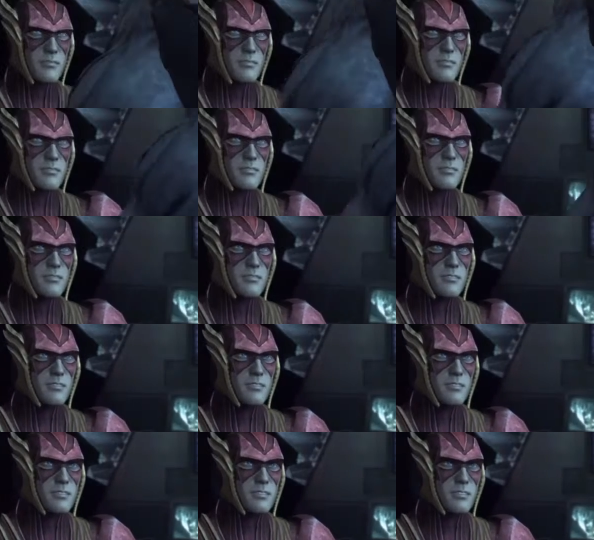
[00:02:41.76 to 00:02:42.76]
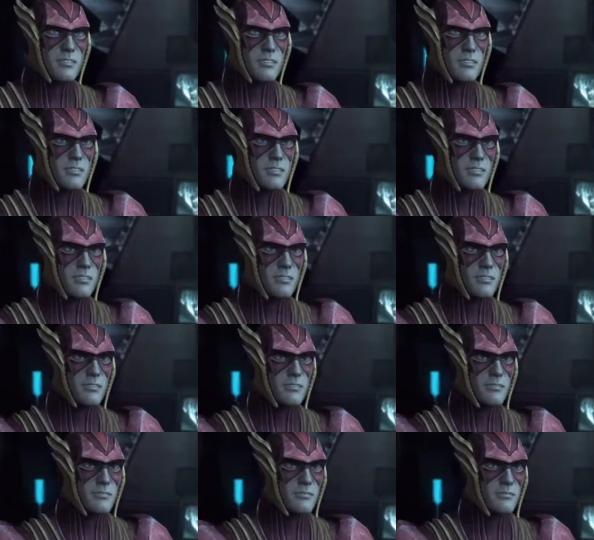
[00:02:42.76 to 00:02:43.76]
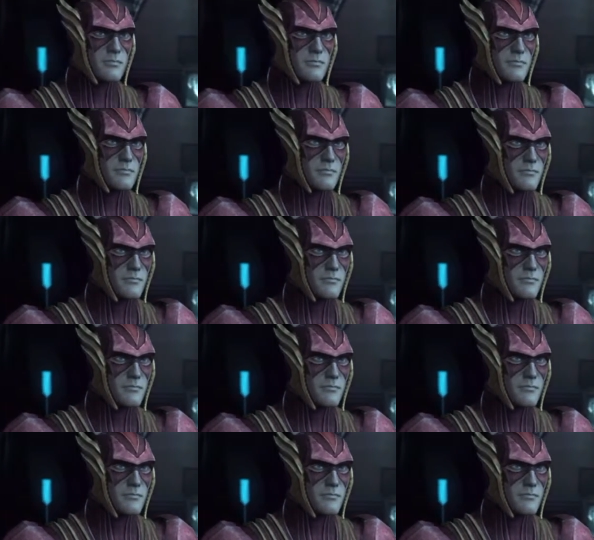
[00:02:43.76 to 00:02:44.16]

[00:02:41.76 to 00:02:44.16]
No one is speaking in this clip.